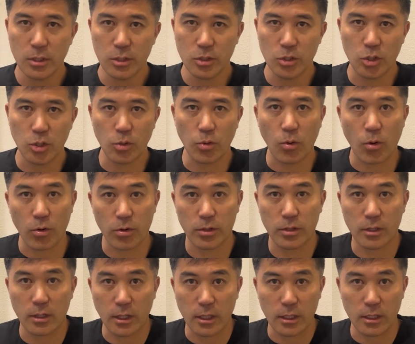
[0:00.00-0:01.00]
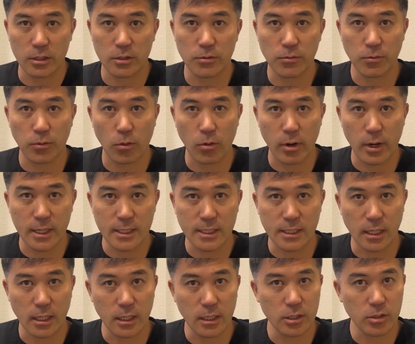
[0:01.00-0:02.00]
do orthodontics for
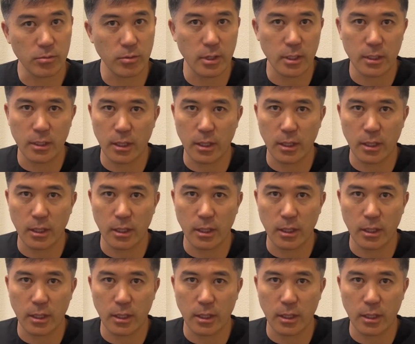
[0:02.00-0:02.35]
aesthetics, right?